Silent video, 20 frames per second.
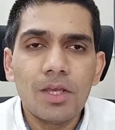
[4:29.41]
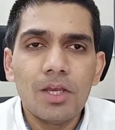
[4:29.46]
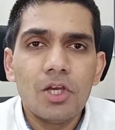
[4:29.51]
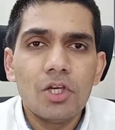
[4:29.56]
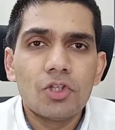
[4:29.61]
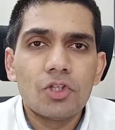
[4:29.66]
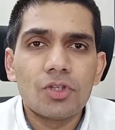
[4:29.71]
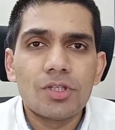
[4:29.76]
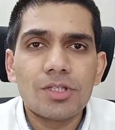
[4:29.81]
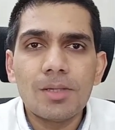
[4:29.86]

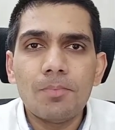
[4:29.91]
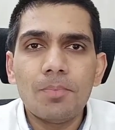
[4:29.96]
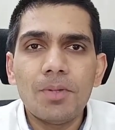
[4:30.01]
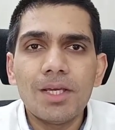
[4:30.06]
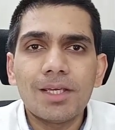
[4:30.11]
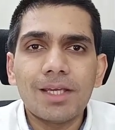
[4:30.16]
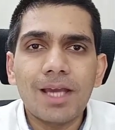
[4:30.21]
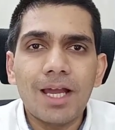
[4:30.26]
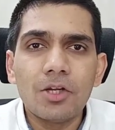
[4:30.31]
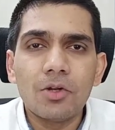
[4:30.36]
So simply
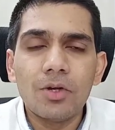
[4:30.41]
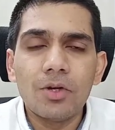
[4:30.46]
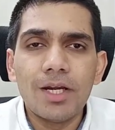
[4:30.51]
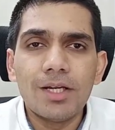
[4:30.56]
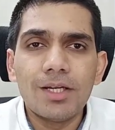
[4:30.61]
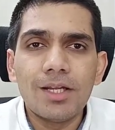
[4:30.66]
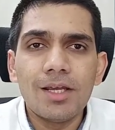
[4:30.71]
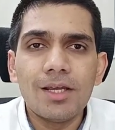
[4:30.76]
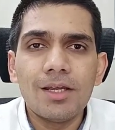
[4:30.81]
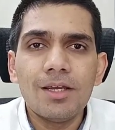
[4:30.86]

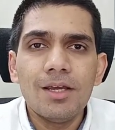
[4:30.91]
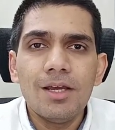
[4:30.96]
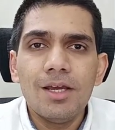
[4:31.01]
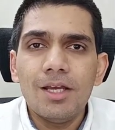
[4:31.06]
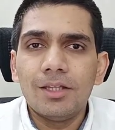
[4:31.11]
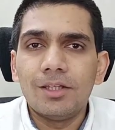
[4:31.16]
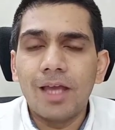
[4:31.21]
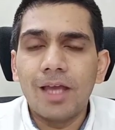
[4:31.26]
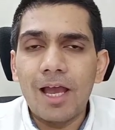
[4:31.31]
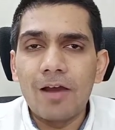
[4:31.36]
calculating
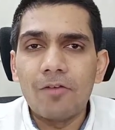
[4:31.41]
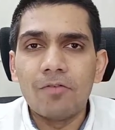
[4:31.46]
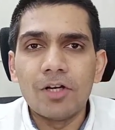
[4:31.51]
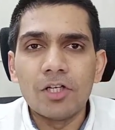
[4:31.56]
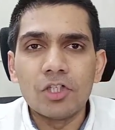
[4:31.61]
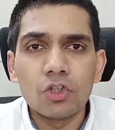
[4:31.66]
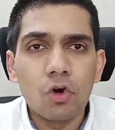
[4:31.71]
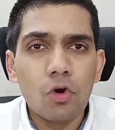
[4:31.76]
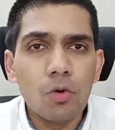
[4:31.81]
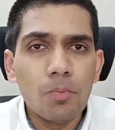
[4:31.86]
the
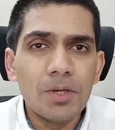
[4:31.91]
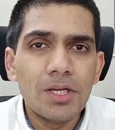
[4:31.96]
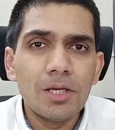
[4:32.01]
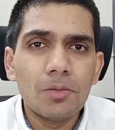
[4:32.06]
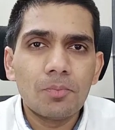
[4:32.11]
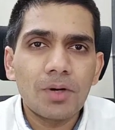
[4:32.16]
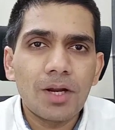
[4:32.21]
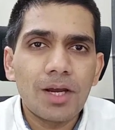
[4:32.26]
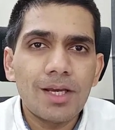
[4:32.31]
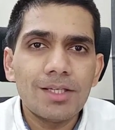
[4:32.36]
average opening
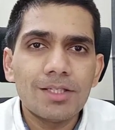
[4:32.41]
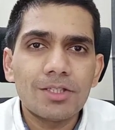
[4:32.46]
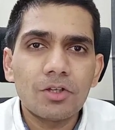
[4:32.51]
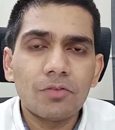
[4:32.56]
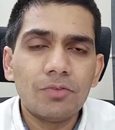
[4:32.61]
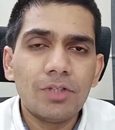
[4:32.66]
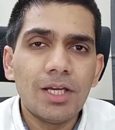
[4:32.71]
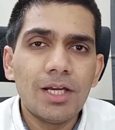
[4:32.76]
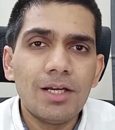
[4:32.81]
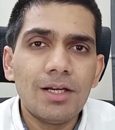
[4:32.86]
price of
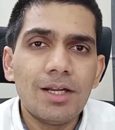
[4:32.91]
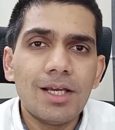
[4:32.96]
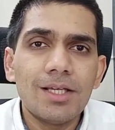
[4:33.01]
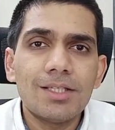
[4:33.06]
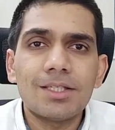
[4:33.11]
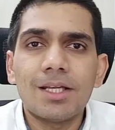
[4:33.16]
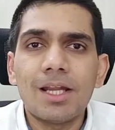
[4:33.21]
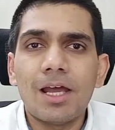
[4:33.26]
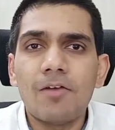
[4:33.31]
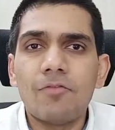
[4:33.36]
the index
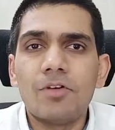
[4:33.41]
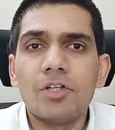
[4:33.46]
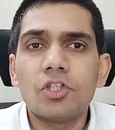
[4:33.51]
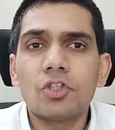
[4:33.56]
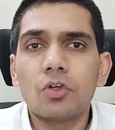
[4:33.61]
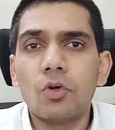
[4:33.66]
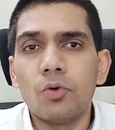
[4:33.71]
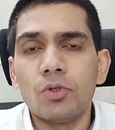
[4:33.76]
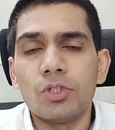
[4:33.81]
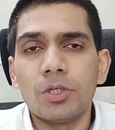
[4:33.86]
and average
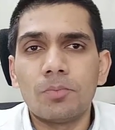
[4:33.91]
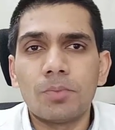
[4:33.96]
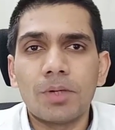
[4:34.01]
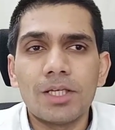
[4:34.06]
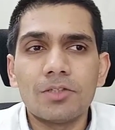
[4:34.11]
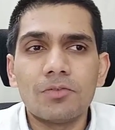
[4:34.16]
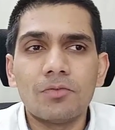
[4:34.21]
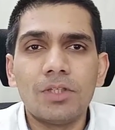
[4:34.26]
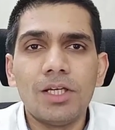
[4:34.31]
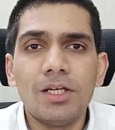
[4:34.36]
closing price
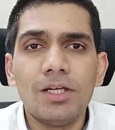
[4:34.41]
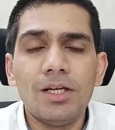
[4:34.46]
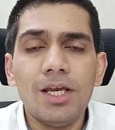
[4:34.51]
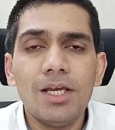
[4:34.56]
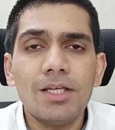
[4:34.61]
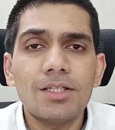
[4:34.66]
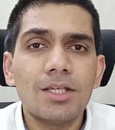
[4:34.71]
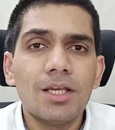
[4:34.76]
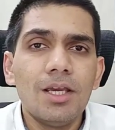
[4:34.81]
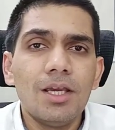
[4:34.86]
of the
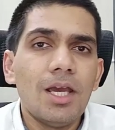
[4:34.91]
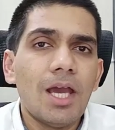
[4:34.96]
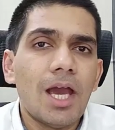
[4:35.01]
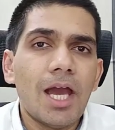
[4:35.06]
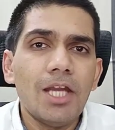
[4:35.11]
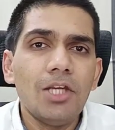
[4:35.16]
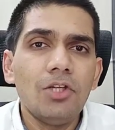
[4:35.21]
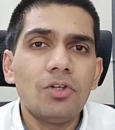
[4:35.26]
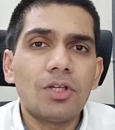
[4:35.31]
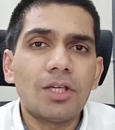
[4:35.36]
index,
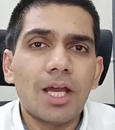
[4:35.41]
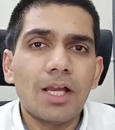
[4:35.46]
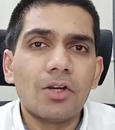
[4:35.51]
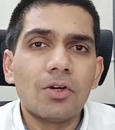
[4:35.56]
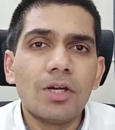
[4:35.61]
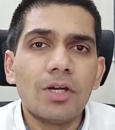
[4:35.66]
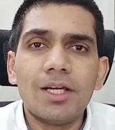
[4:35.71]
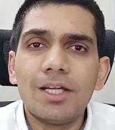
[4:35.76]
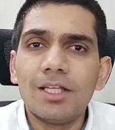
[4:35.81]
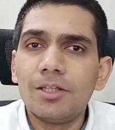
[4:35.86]
and you're
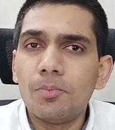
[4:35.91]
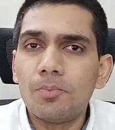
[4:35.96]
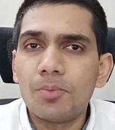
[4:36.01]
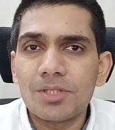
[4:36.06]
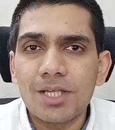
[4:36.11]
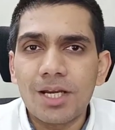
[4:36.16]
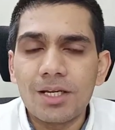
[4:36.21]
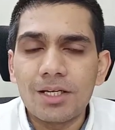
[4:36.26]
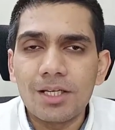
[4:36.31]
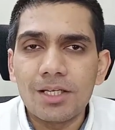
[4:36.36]
calculating the
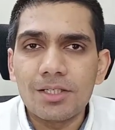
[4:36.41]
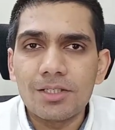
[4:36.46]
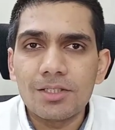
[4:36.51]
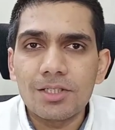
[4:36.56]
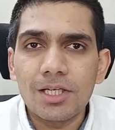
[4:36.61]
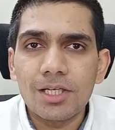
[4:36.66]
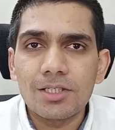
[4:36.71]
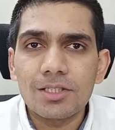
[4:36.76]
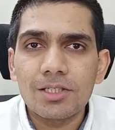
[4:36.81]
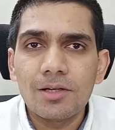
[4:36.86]
percentage
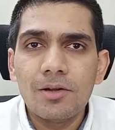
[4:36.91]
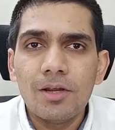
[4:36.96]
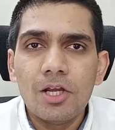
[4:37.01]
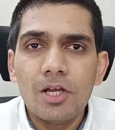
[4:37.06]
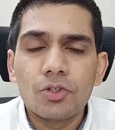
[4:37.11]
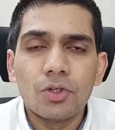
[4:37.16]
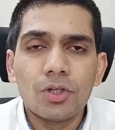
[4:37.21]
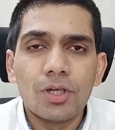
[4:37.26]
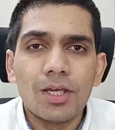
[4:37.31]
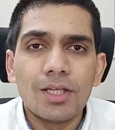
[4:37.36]
change.
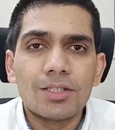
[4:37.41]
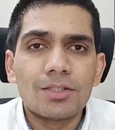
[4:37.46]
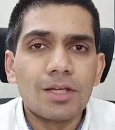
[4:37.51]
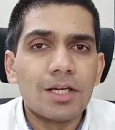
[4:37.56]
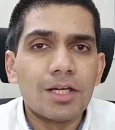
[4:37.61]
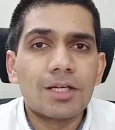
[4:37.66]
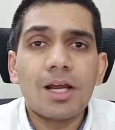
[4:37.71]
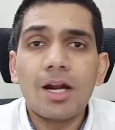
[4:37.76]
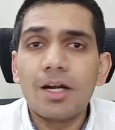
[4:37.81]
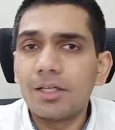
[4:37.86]
So it,
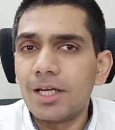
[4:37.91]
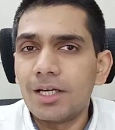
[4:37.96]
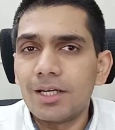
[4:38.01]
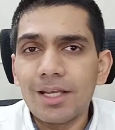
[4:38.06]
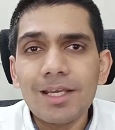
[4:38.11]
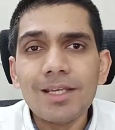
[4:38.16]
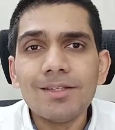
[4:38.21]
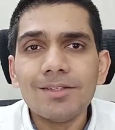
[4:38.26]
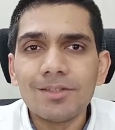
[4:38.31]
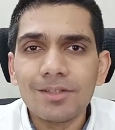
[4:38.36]
it can't get
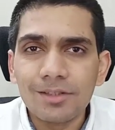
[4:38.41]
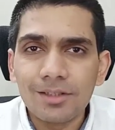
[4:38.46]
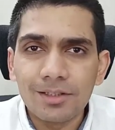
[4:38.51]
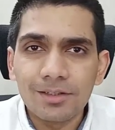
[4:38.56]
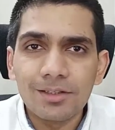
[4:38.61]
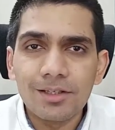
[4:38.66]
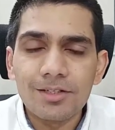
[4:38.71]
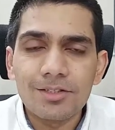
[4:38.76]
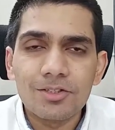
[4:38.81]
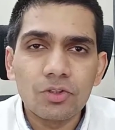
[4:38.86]
easier than
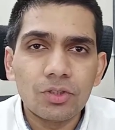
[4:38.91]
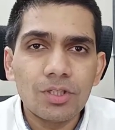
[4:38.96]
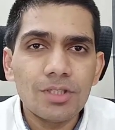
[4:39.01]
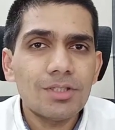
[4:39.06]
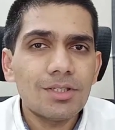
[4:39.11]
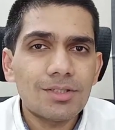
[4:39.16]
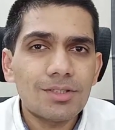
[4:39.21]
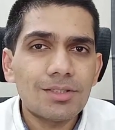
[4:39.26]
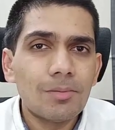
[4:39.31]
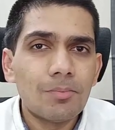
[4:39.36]
this. So this is the
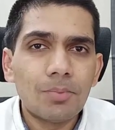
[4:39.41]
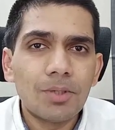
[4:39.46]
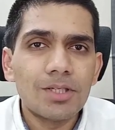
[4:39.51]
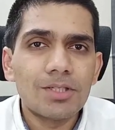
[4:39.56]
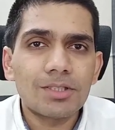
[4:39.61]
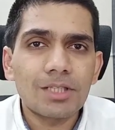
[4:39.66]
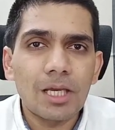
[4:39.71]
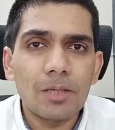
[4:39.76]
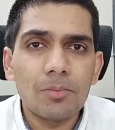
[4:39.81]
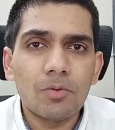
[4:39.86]
simplest
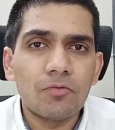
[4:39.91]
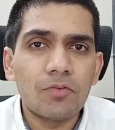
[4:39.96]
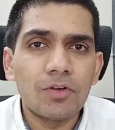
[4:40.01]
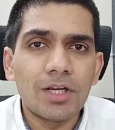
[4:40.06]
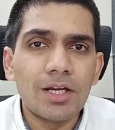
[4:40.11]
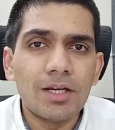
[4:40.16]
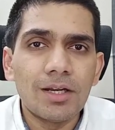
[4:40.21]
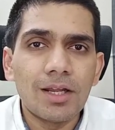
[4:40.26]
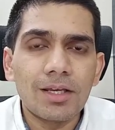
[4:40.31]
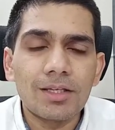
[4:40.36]
type of an
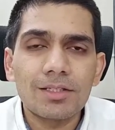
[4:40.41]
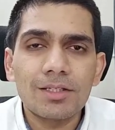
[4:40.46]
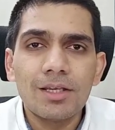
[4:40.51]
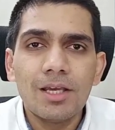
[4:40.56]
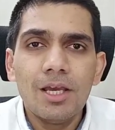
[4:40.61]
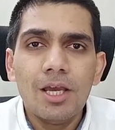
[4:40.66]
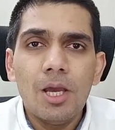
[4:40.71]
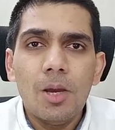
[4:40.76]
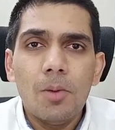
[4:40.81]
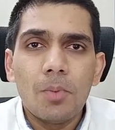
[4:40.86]
index,
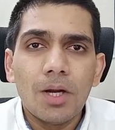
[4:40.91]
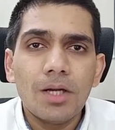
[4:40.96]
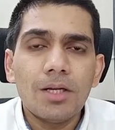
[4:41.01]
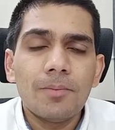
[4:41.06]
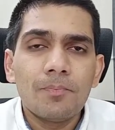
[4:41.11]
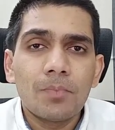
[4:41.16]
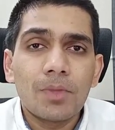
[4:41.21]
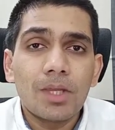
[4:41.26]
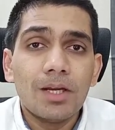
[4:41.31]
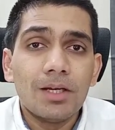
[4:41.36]

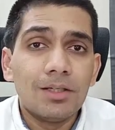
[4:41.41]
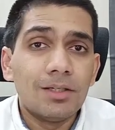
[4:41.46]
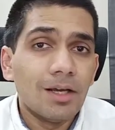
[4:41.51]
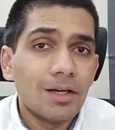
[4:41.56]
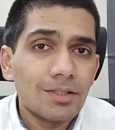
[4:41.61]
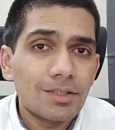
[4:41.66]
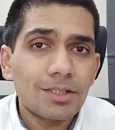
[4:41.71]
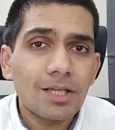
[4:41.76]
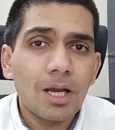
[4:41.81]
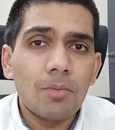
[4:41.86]
but it
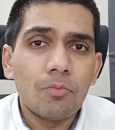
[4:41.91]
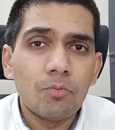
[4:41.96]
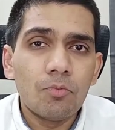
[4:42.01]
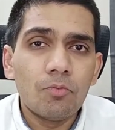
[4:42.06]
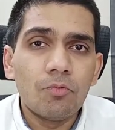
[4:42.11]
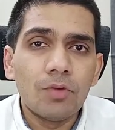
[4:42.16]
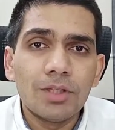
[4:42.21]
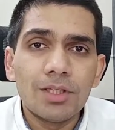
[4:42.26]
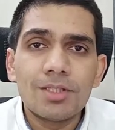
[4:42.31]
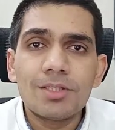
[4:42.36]
does come
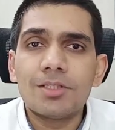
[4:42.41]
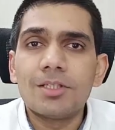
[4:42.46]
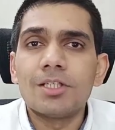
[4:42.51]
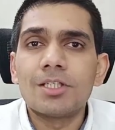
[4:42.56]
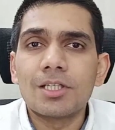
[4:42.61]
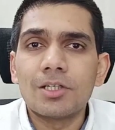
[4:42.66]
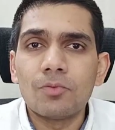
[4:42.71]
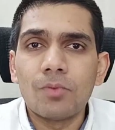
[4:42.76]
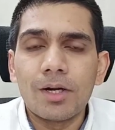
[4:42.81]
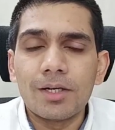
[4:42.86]
with its
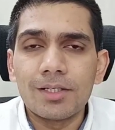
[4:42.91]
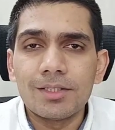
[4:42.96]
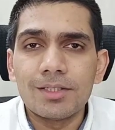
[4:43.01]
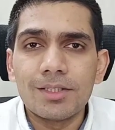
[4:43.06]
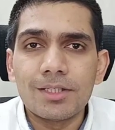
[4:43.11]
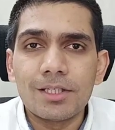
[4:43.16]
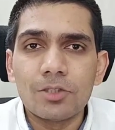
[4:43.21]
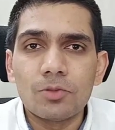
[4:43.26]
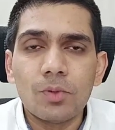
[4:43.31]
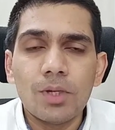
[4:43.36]
disadvantages
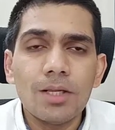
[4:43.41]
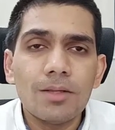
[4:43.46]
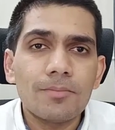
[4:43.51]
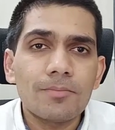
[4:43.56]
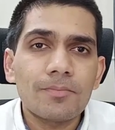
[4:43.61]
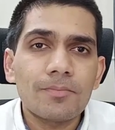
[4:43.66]
as well.